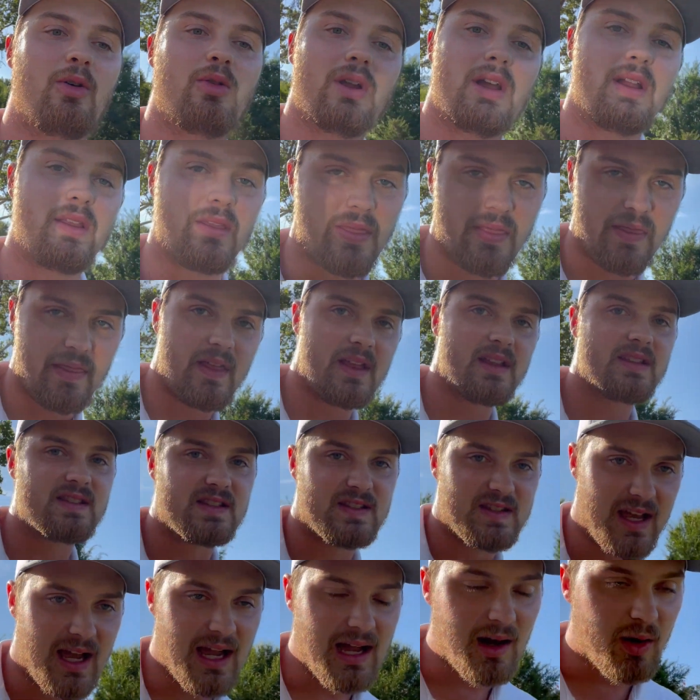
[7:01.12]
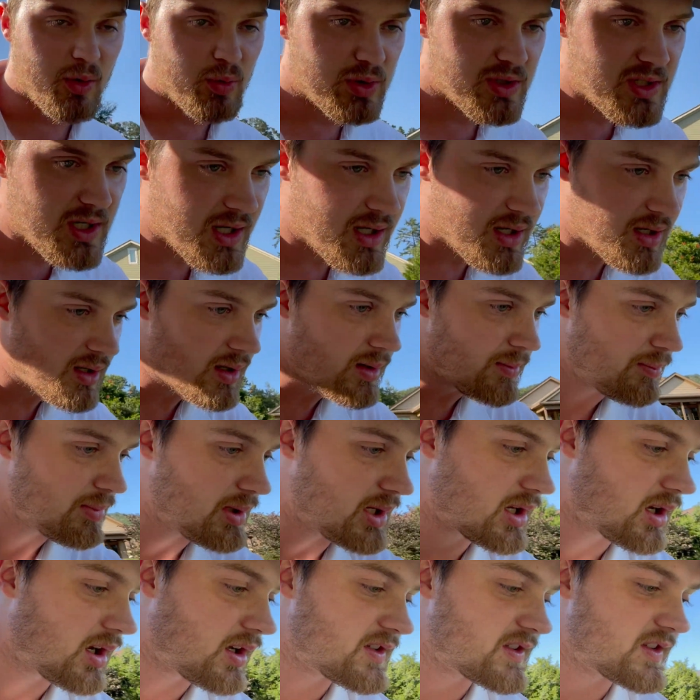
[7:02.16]
and thins out
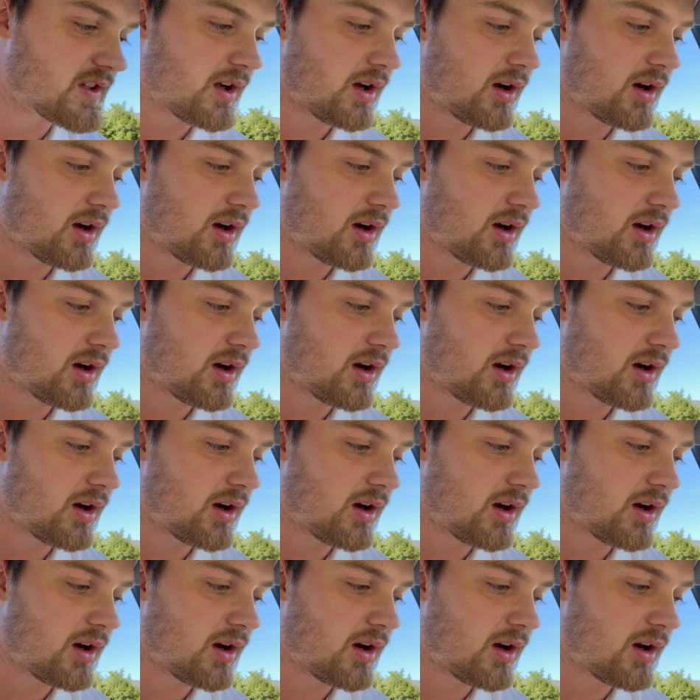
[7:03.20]
because